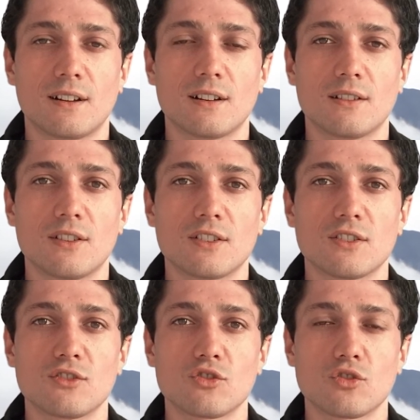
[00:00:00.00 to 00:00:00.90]
this
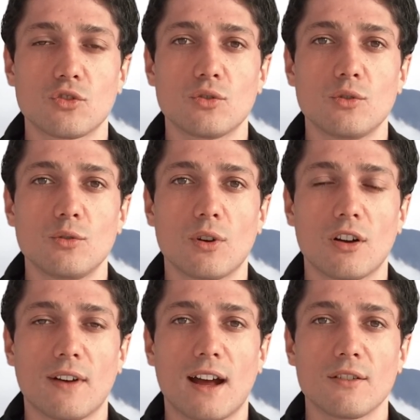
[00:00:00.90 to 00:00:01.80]
is true of
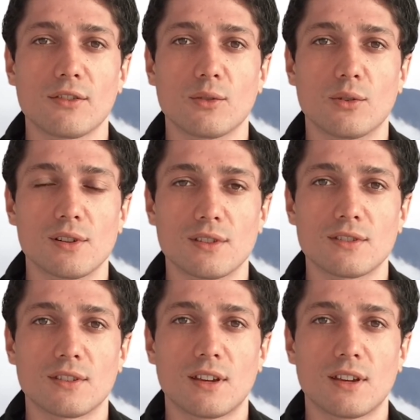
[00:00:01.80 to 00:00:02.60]
our thoughts.